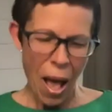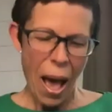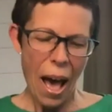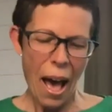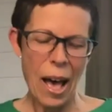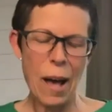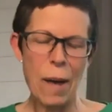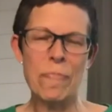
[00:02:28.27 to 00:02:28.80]

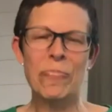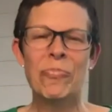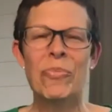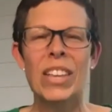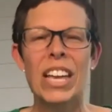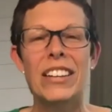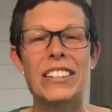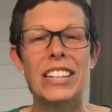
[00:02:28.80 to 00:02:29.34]
um,
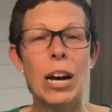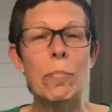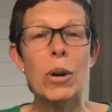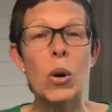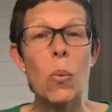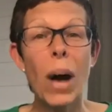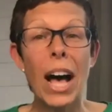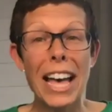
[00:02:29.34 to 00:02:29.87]
number
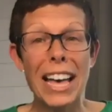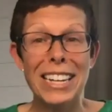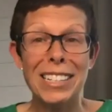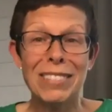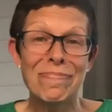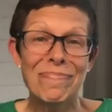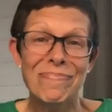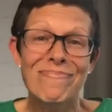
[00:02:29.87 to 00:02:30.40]
one,
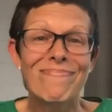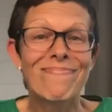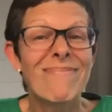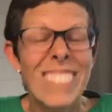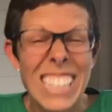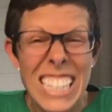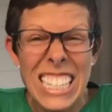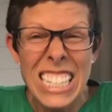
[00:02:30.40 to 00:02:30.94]

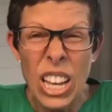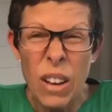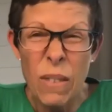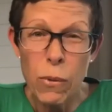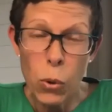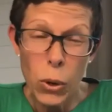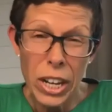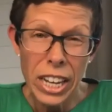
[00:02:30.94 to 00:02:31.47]
is
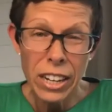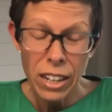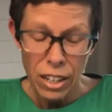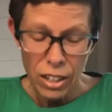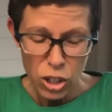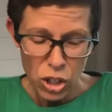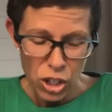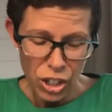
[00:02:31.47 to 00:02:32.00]
avoid
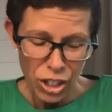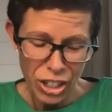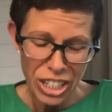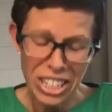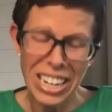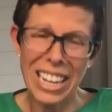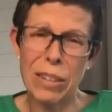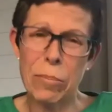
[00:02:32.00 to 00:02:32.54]
sugar
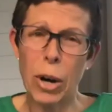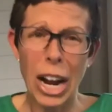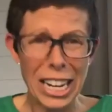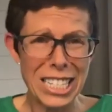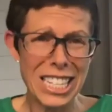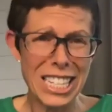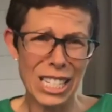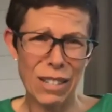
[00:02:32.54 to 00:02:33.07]
and
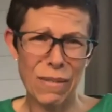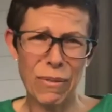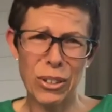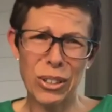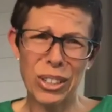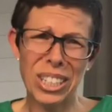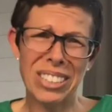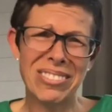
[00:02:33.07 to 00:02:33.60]
processed
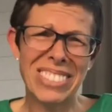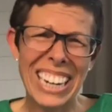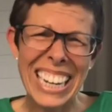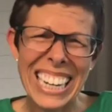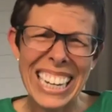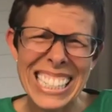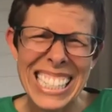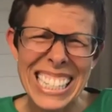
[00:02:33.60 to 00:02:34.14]
food,
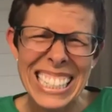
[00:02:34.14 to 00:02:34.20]
right?